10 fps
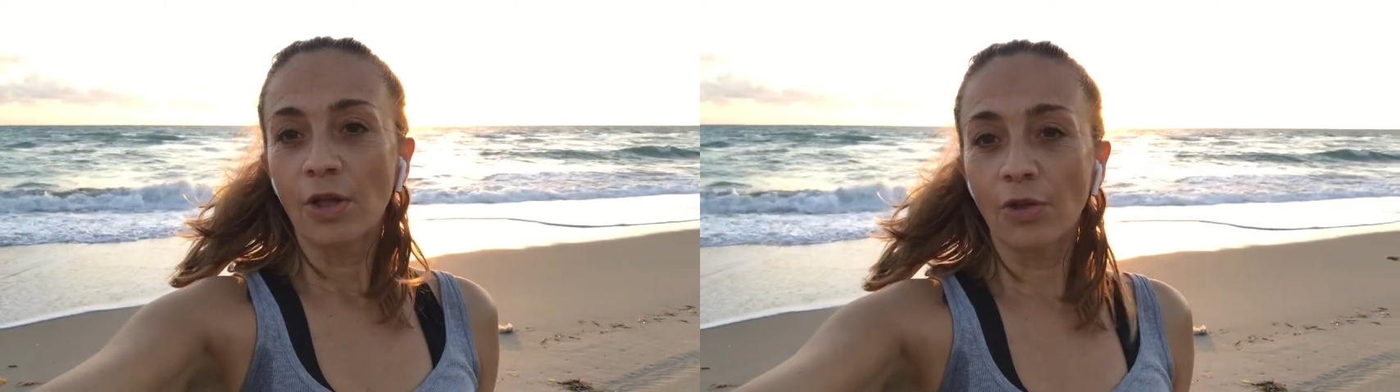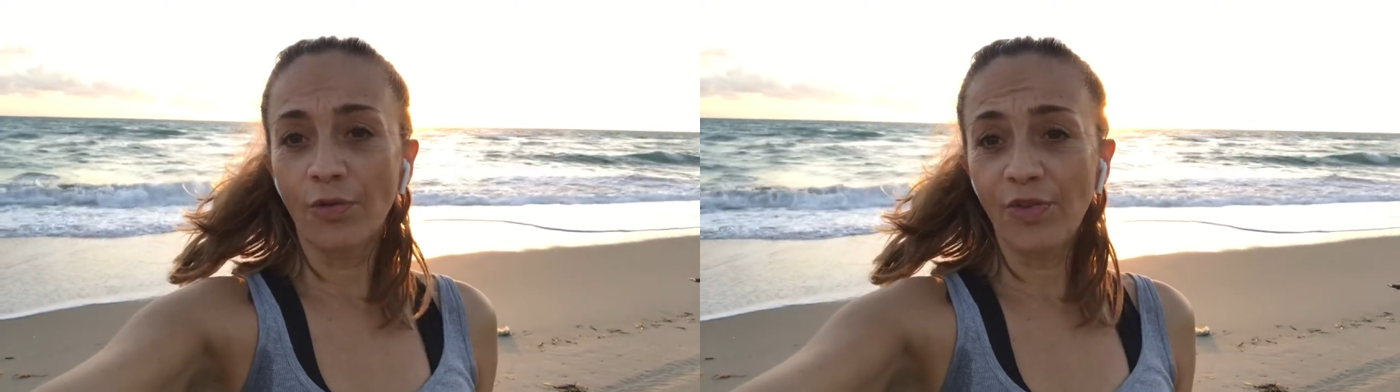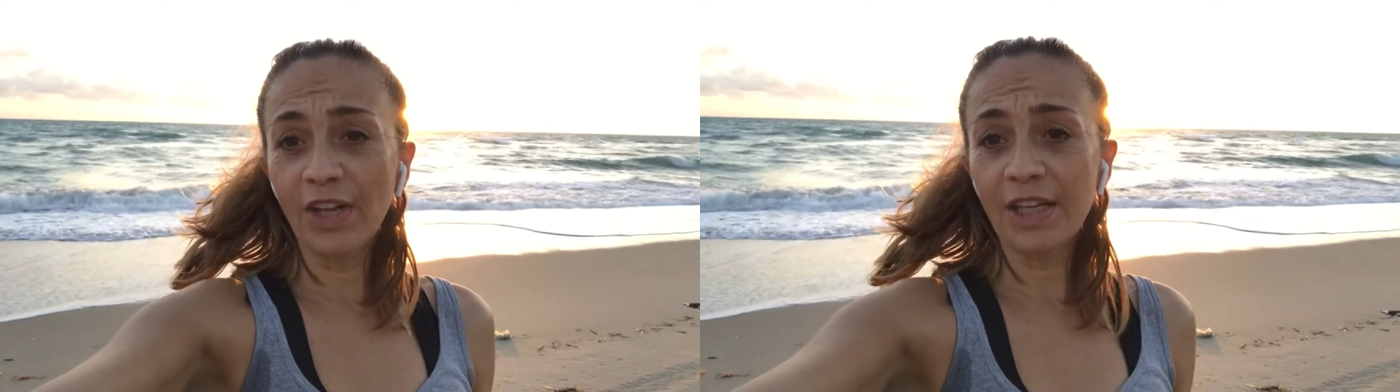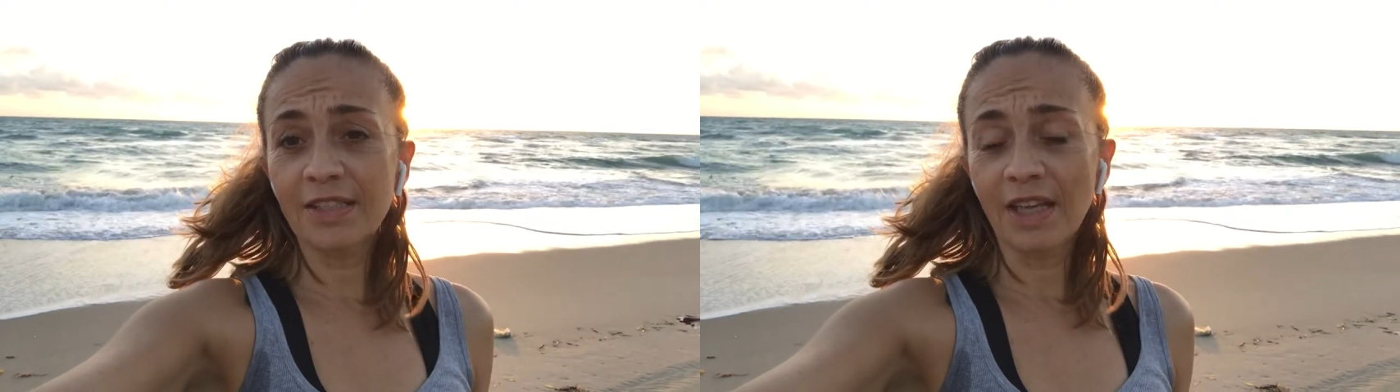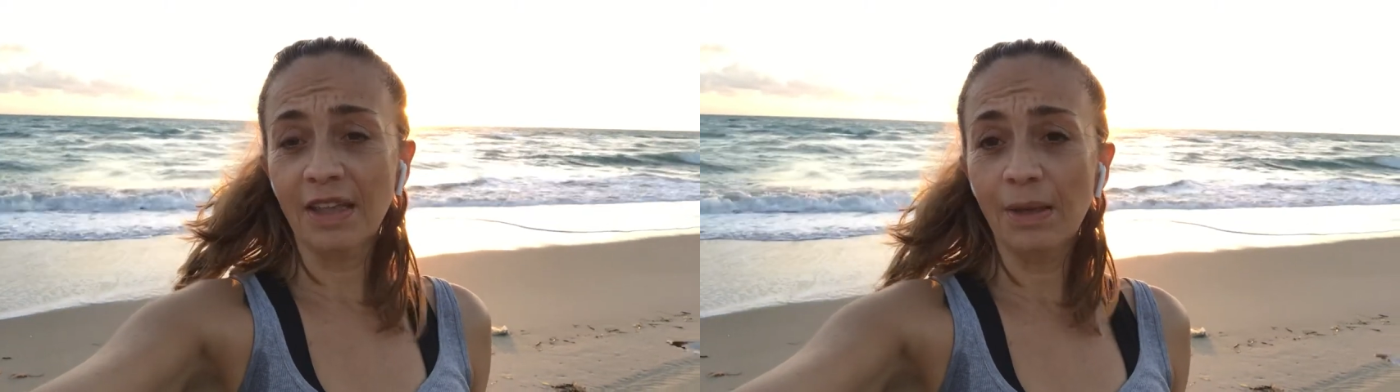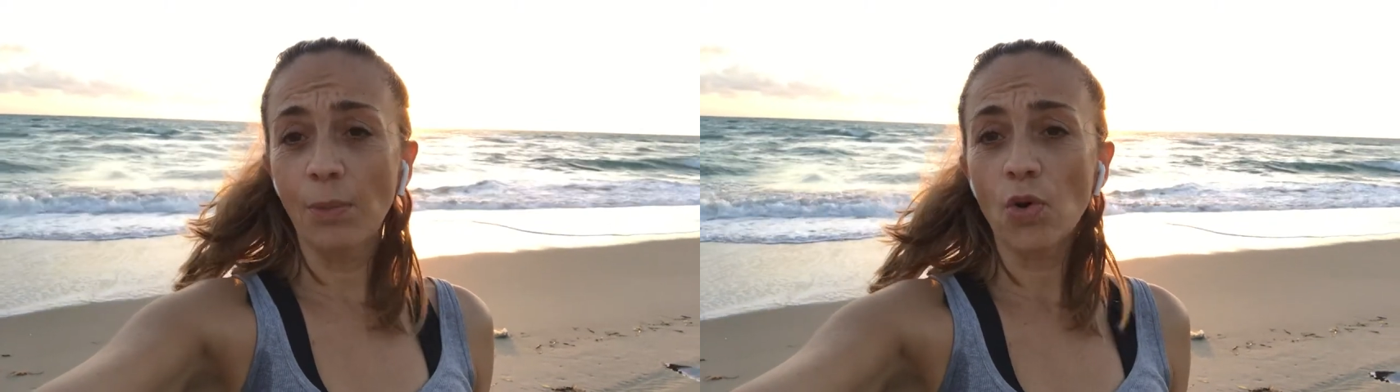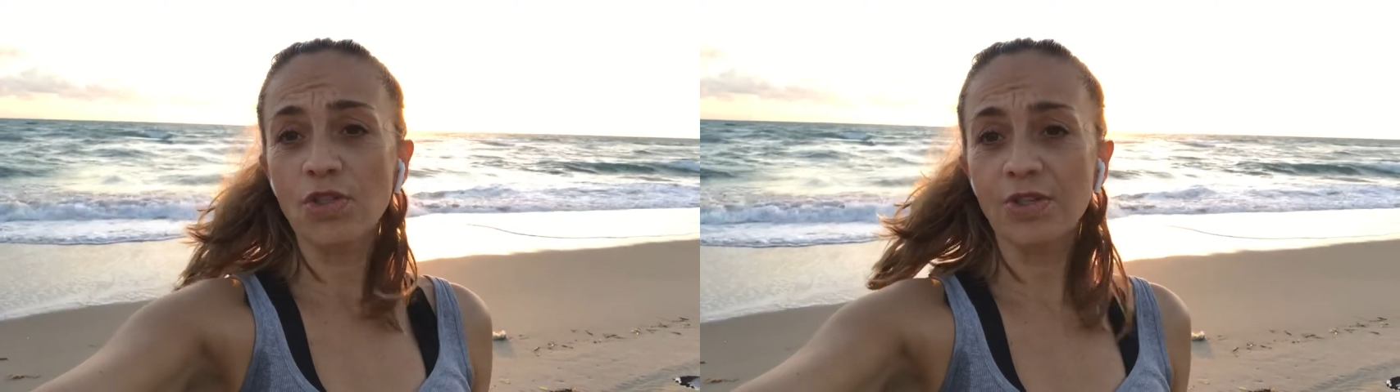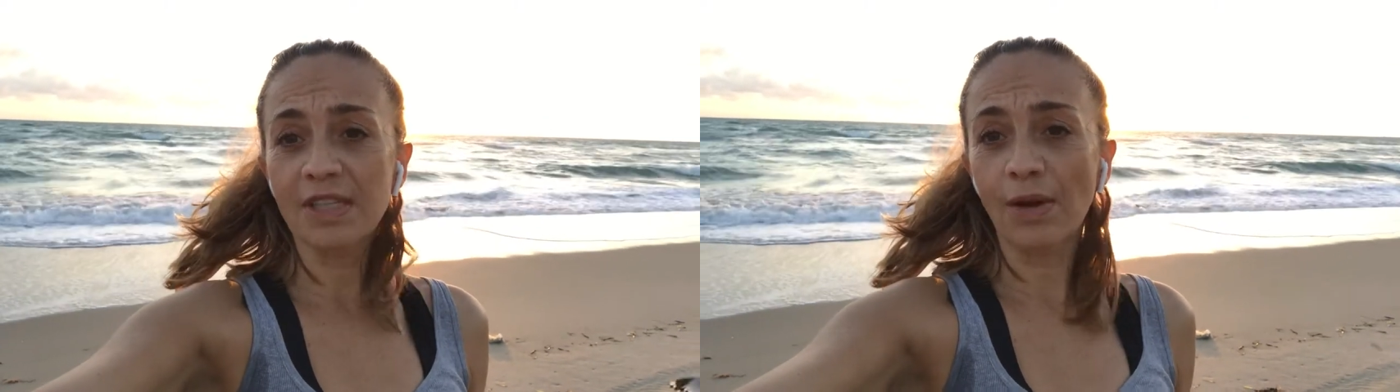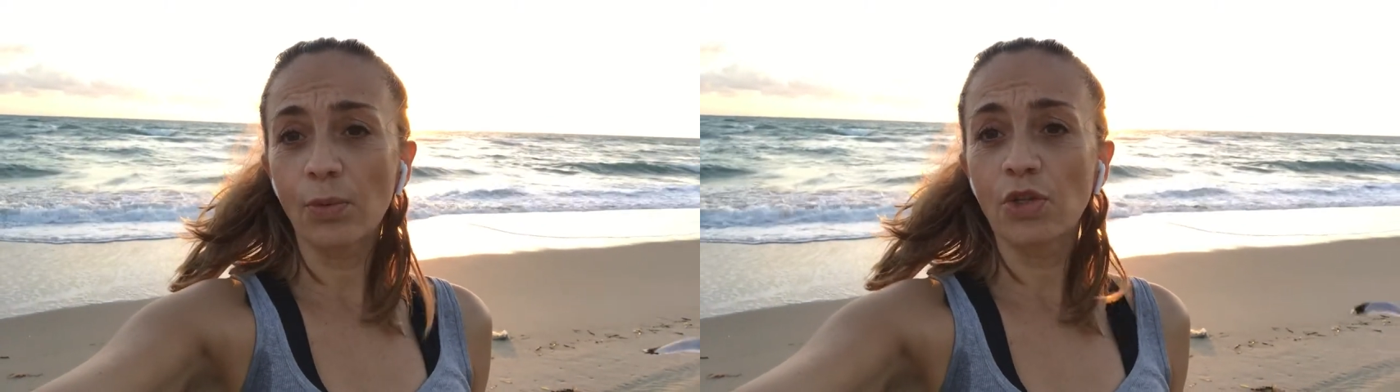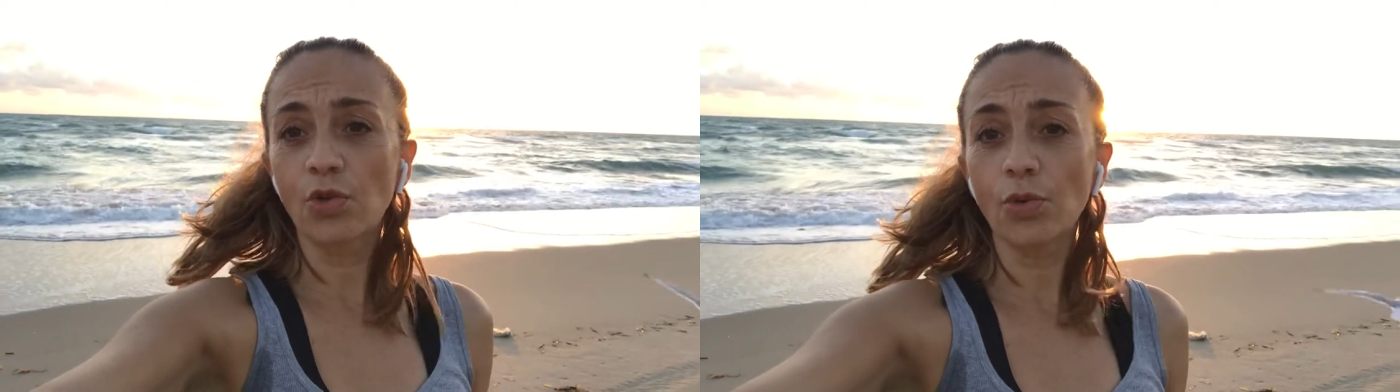the feelings and the emotions
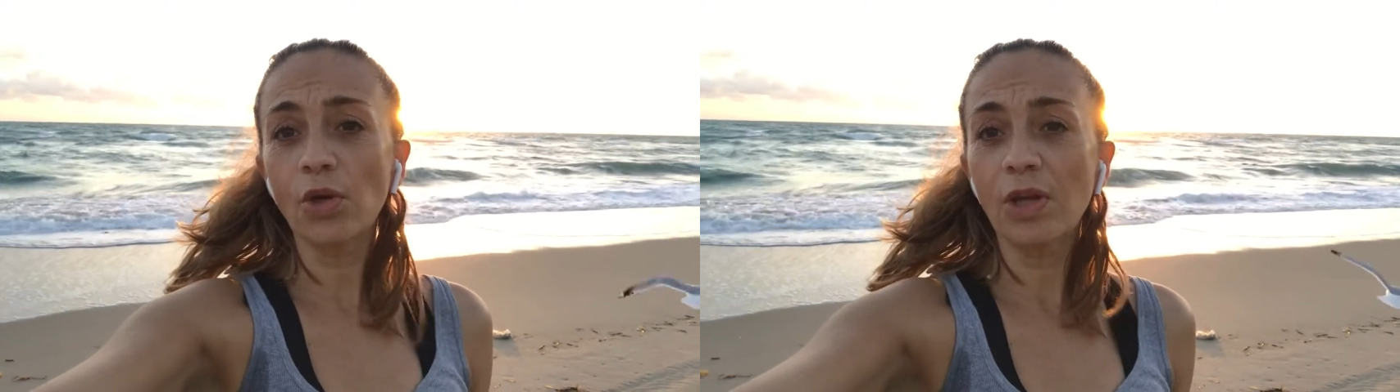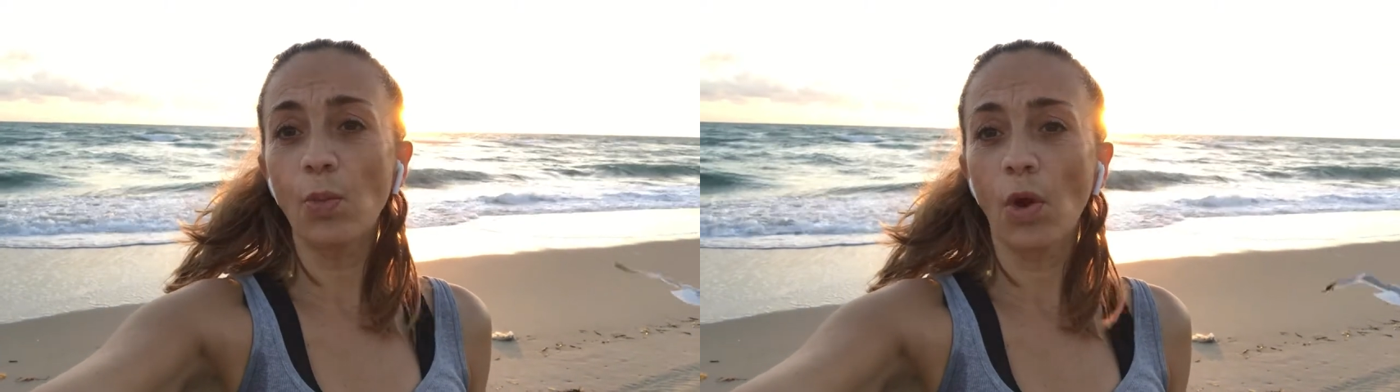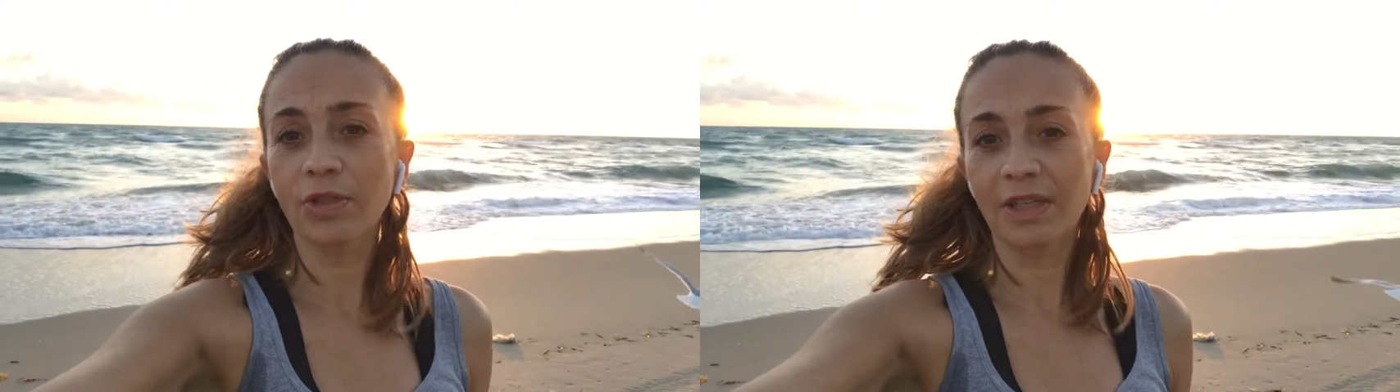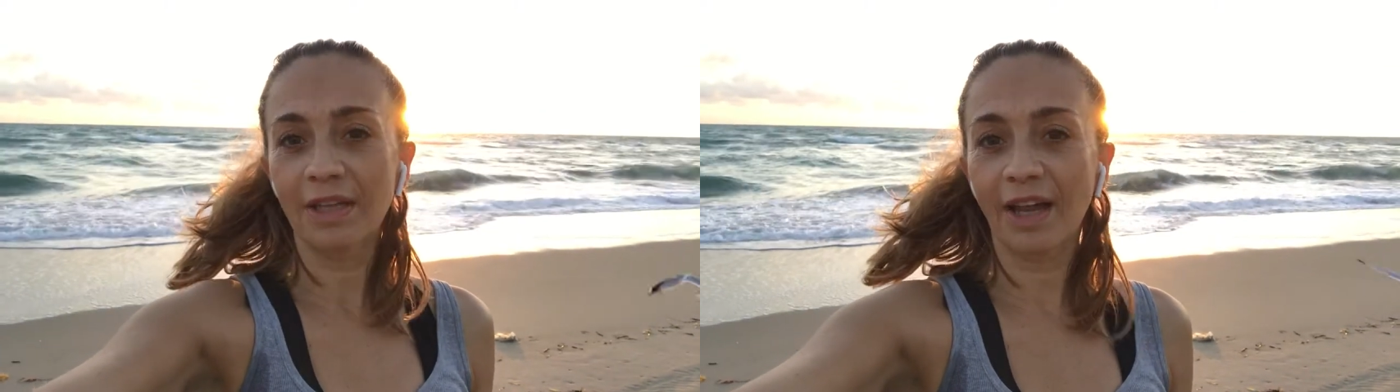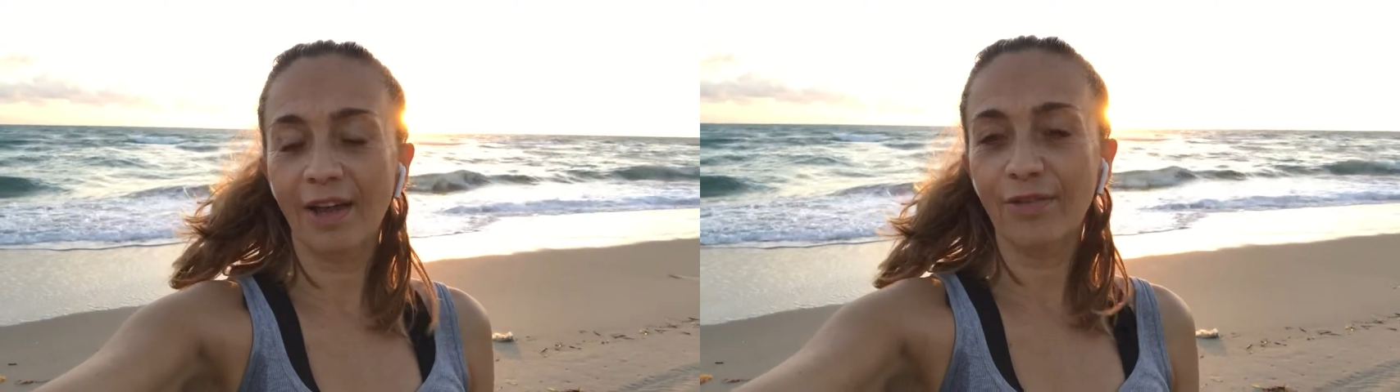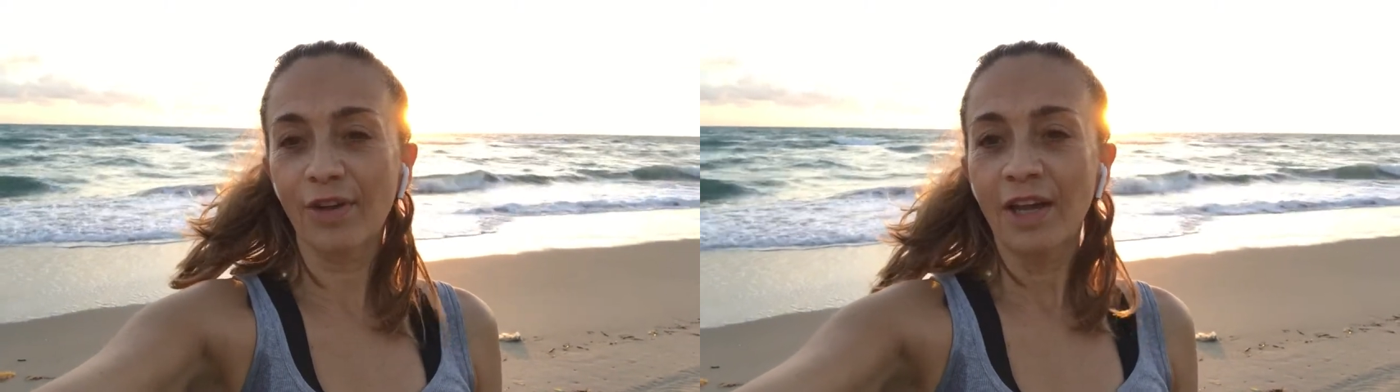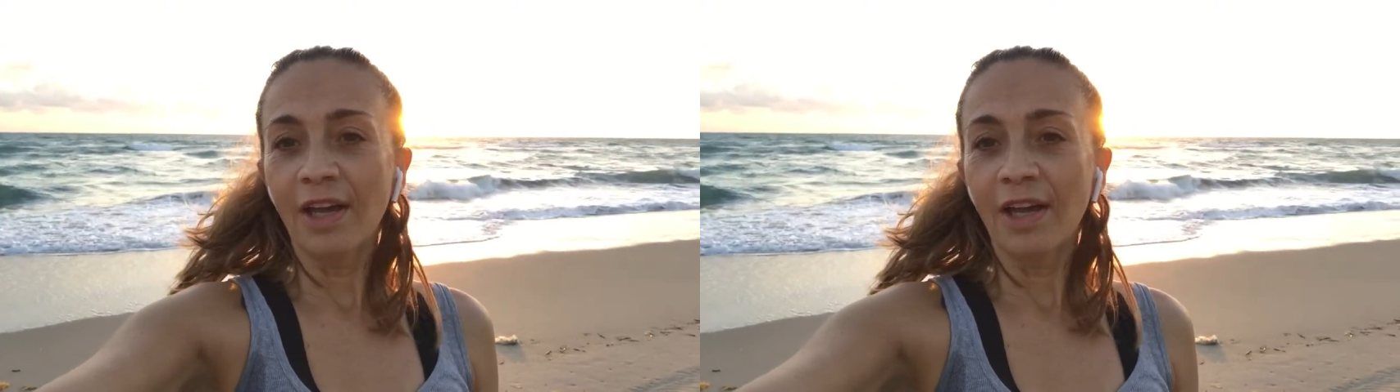that we truly want in life,